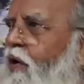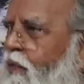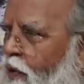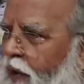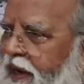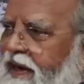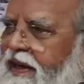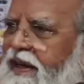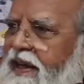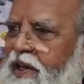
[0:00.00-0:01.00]
have to
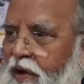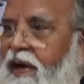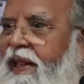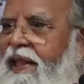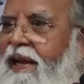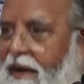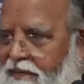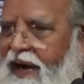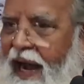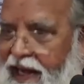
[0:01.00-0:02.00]
provide. You are healthy,
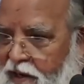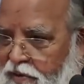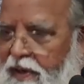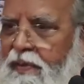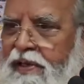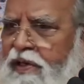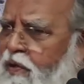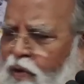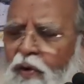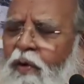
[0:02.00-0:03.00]
come. I'll give you some
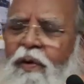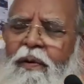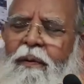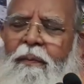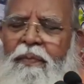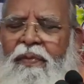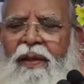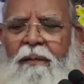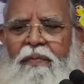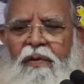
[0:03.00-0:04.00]
disease. No.
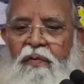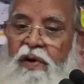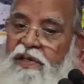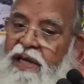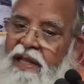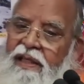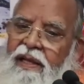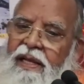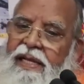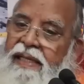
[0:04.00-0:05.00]
First
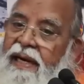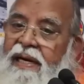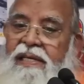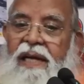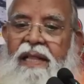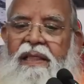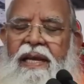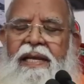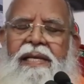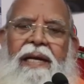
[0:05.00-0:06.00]
shanti. Second
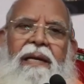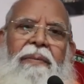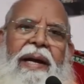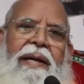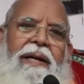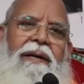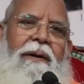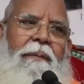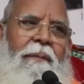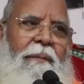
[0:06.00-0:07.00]
shanti is at the mind.
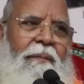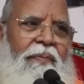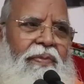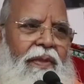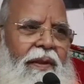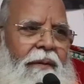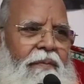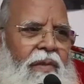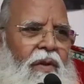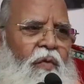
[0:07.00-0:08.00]

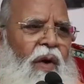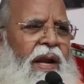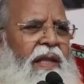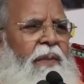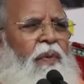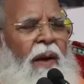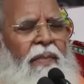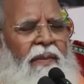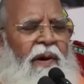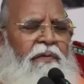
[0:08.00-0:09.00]
What is the
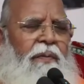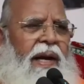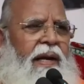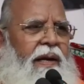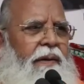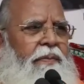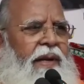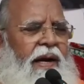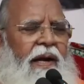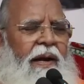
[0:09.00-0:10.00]
problem of mind?
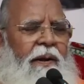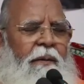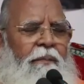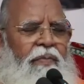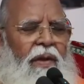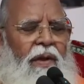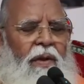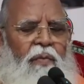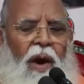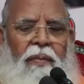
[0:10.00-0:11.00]
Be attentive.
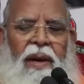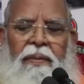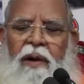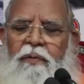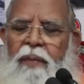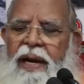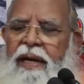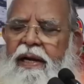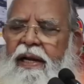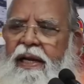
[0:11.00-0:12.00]
Problem of
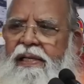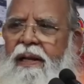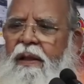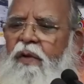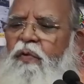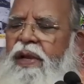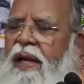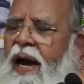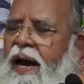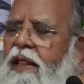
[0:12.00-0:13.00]
mind is,
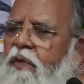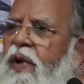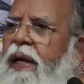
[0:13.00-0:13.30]
we are the